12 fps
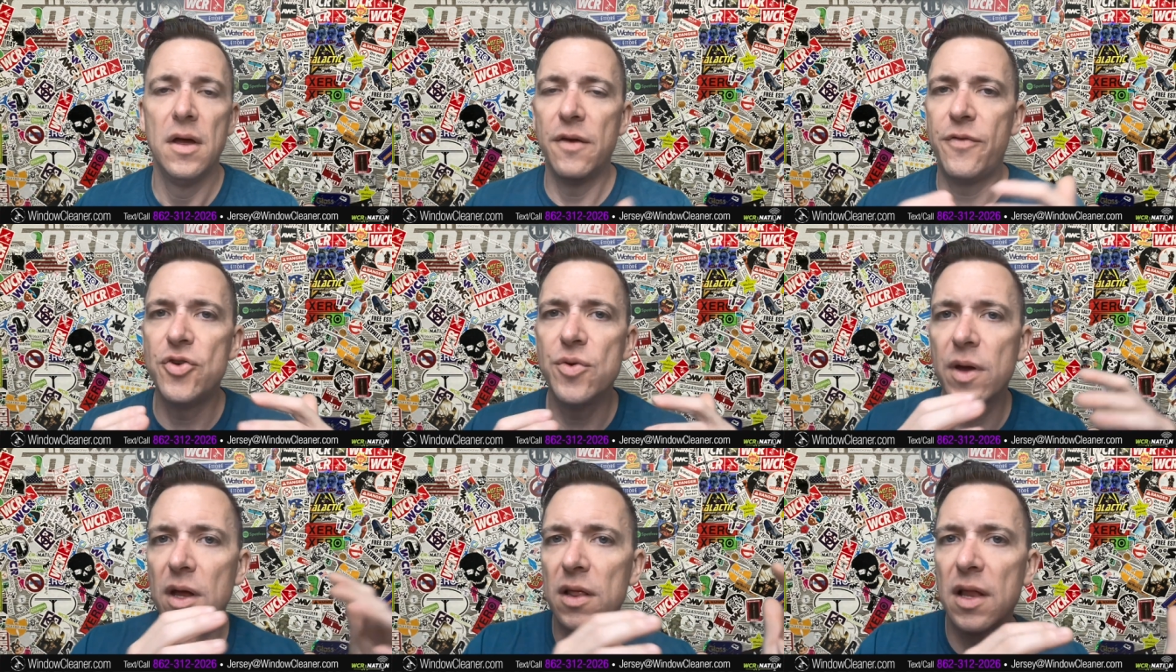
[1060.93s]
If you're
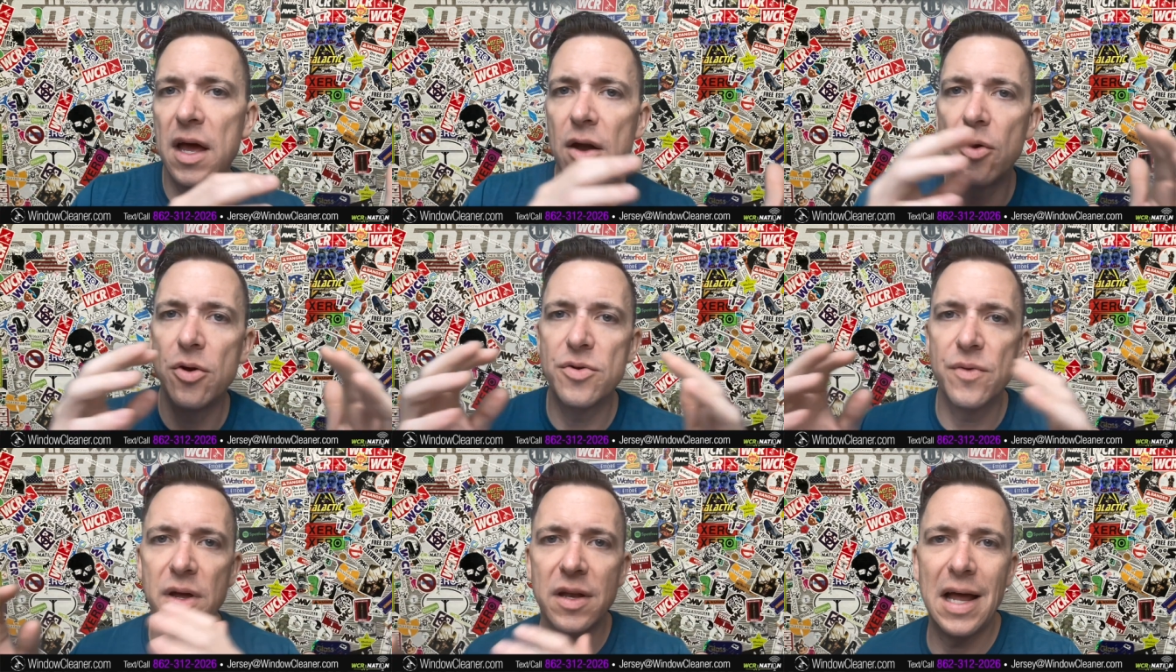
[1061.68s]
doing it later, you're
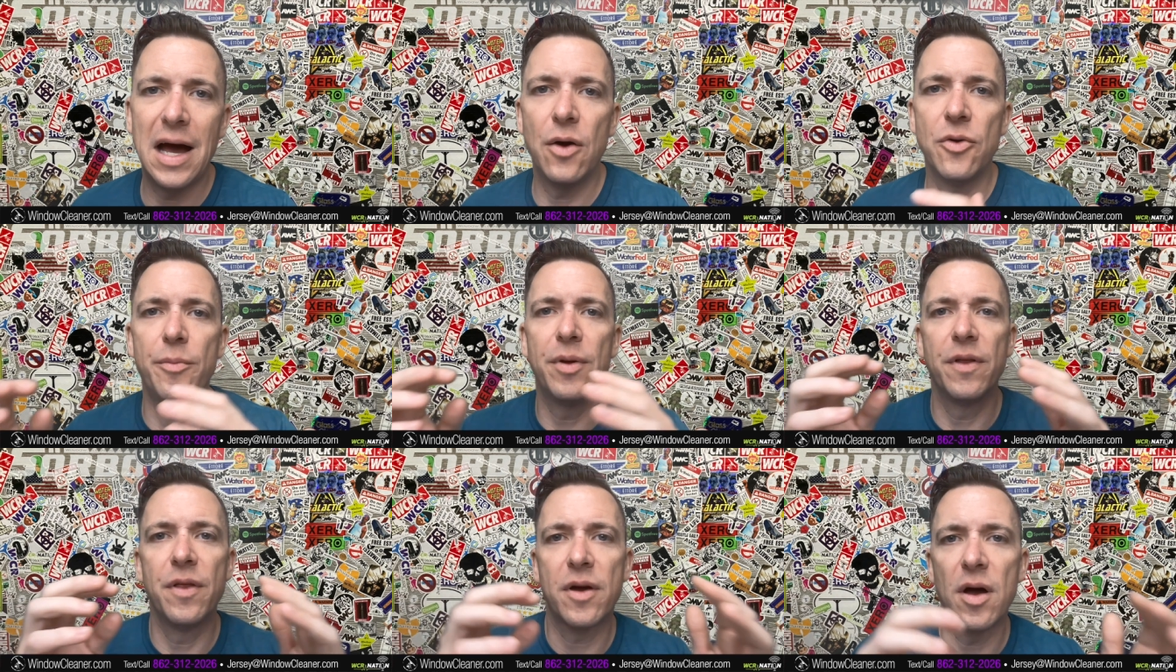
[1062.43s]
doing it now, you're
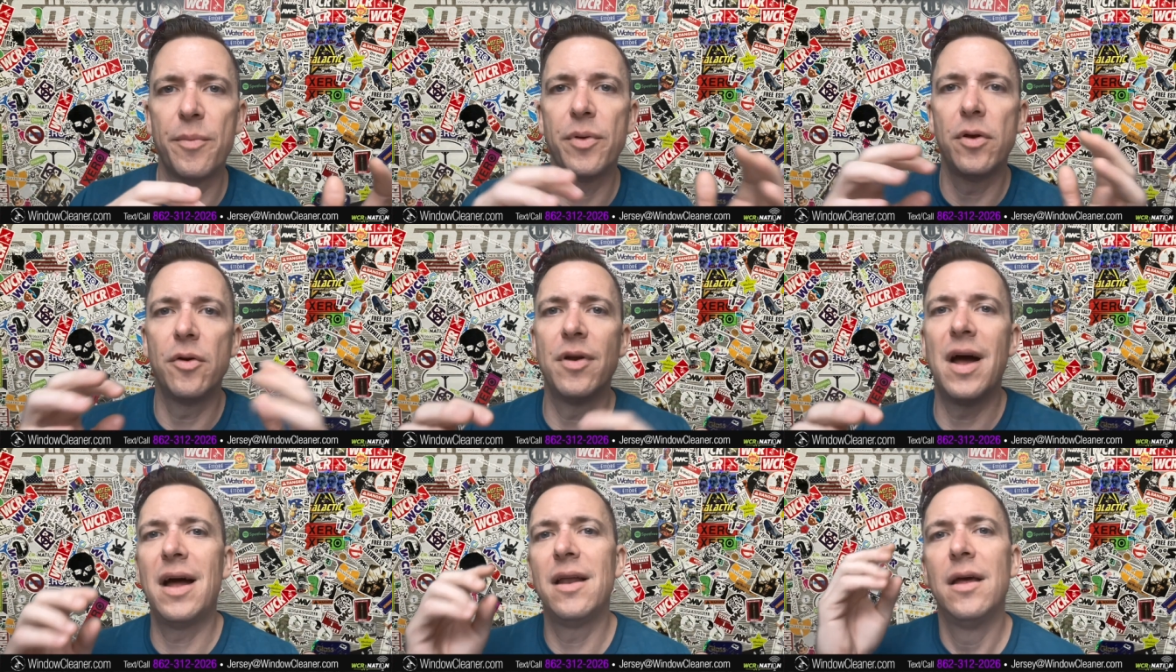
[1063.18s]
building the company, you're
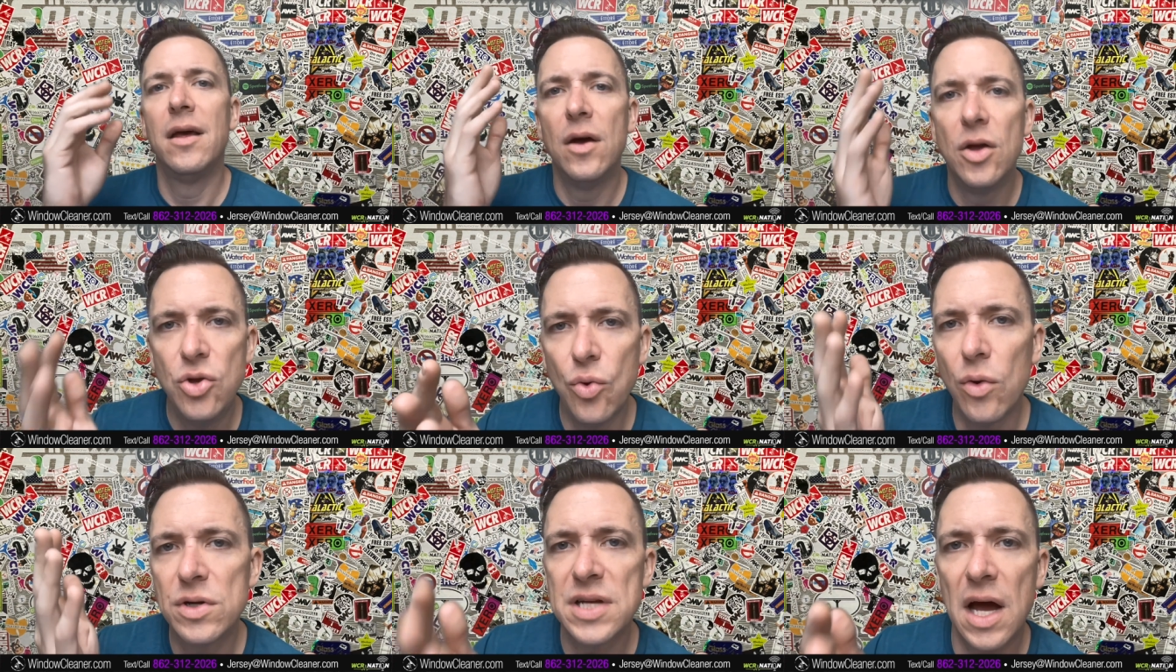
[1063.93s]
not,
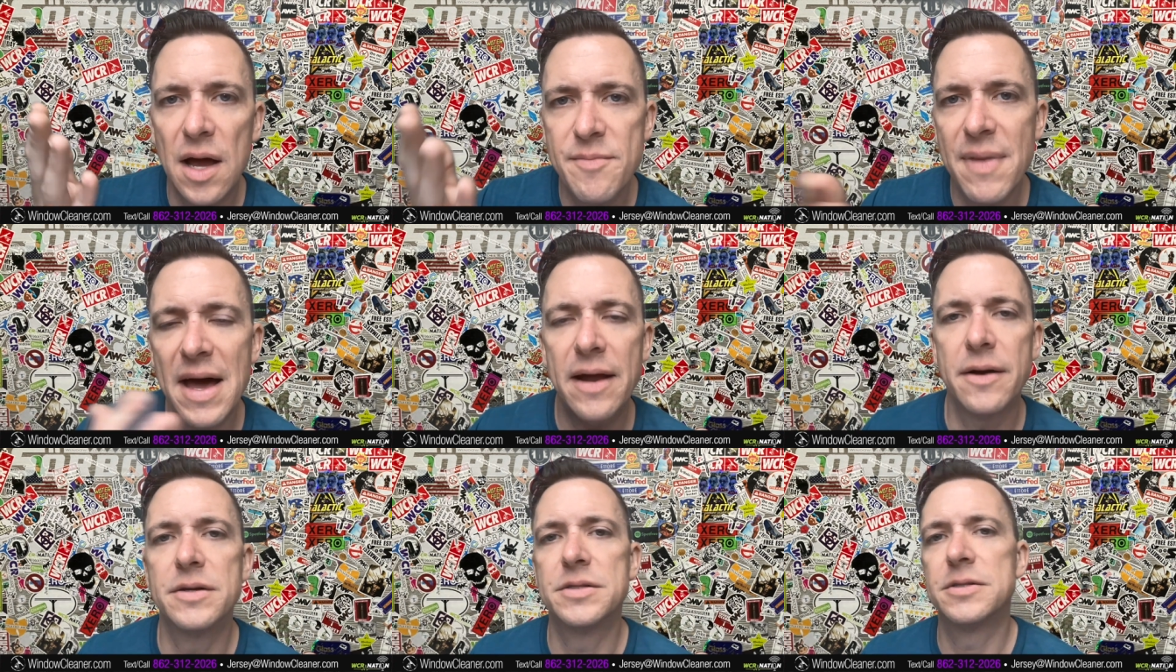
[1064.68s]
your time
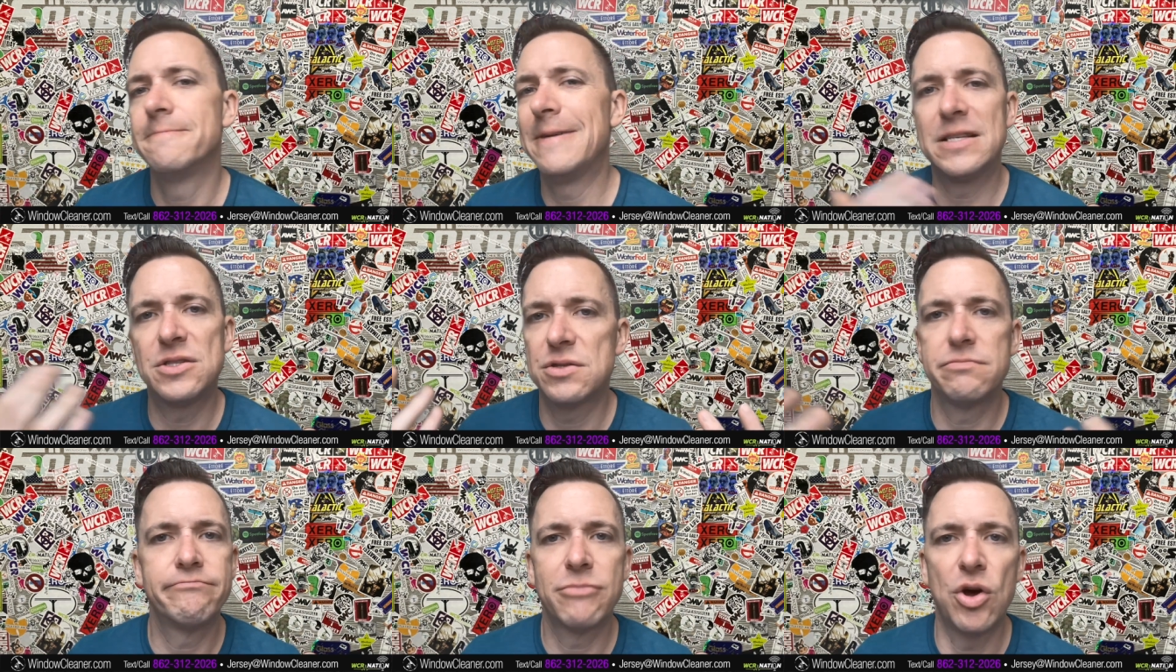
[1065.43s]
matters.
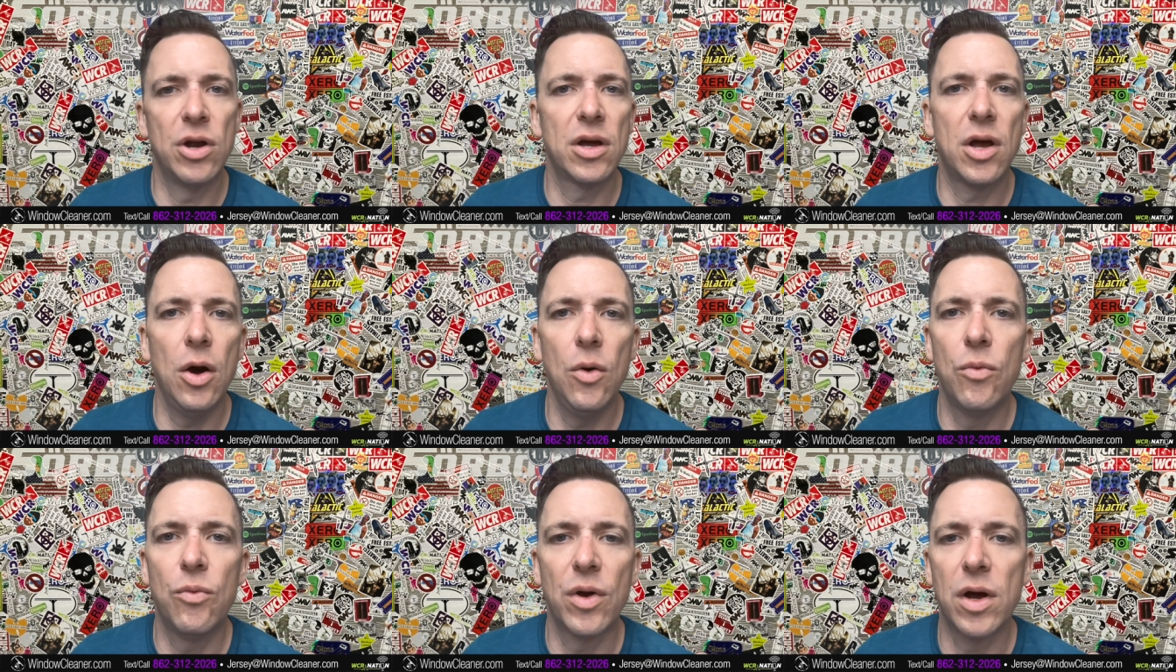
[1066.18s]
It's going to
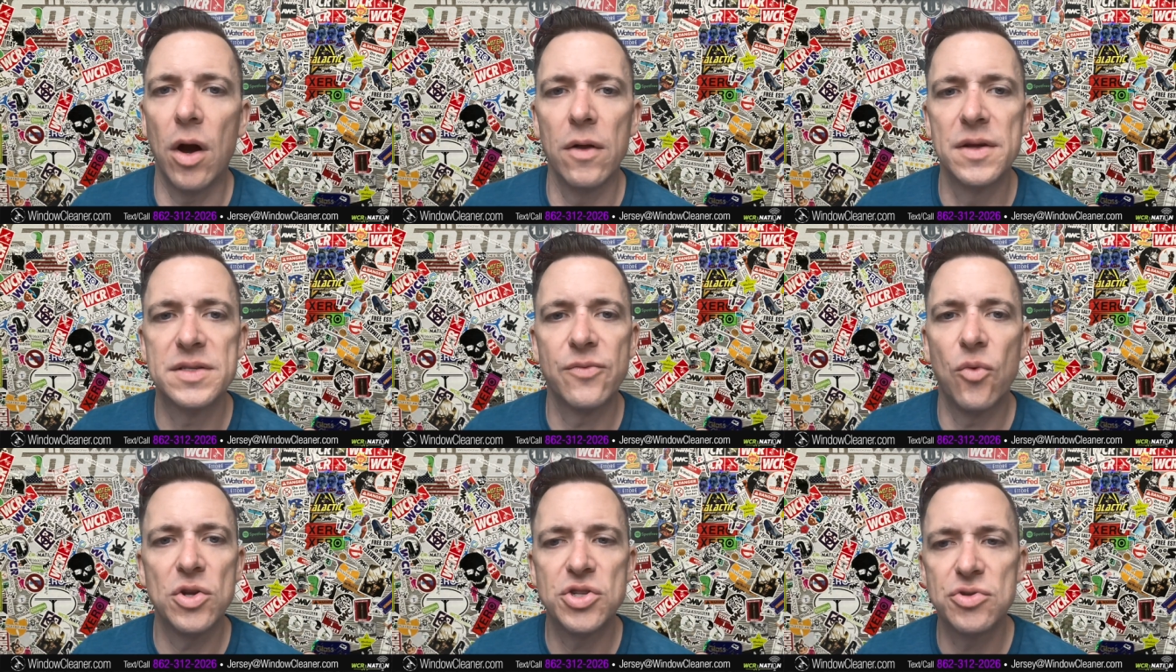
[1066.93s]
go regardless
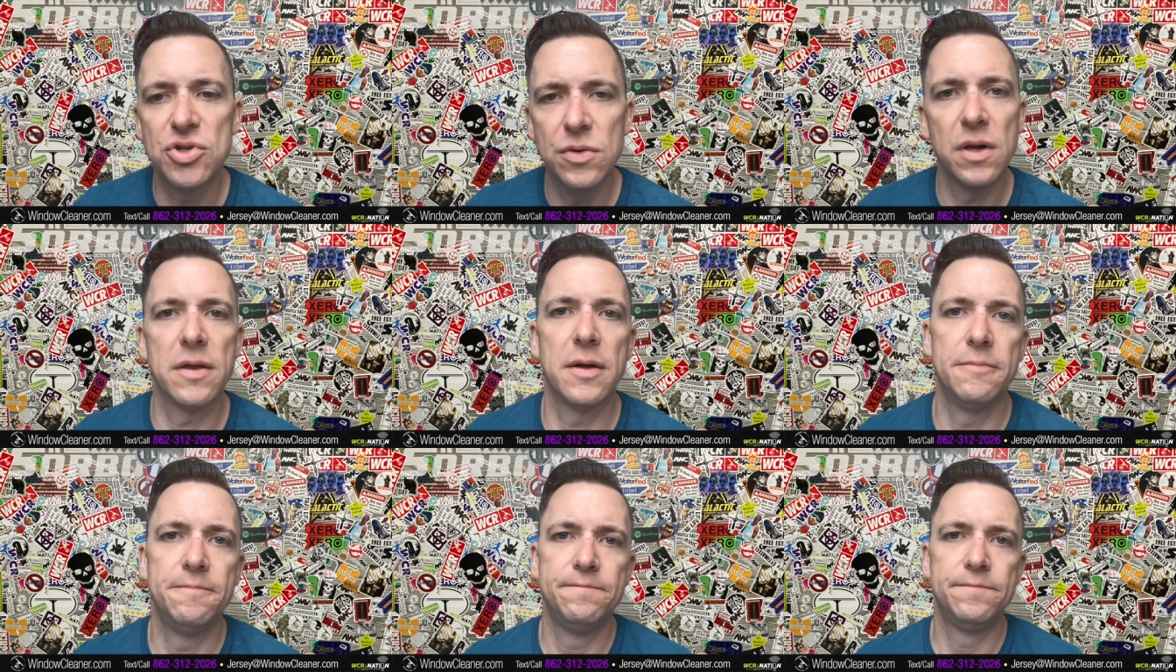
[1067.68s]
of what you do with it.